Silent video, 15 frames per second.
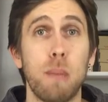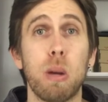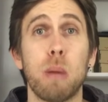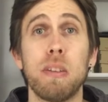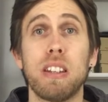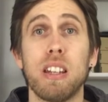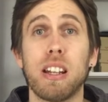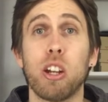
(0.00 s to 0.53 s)
and
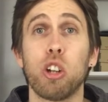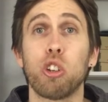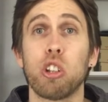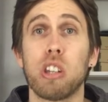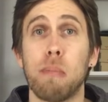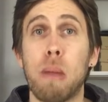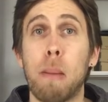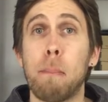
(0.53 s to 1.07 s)
let others
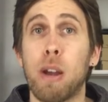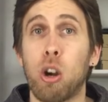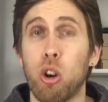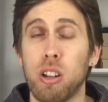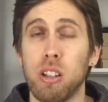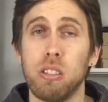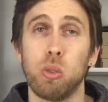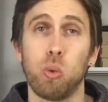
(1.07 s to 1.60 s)
improve
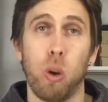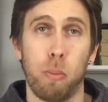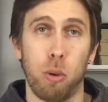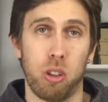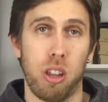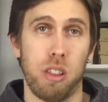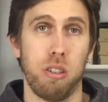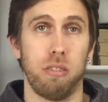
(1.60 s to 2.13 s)
your
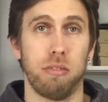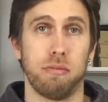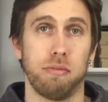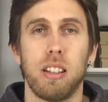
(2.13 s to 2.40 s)
contribution.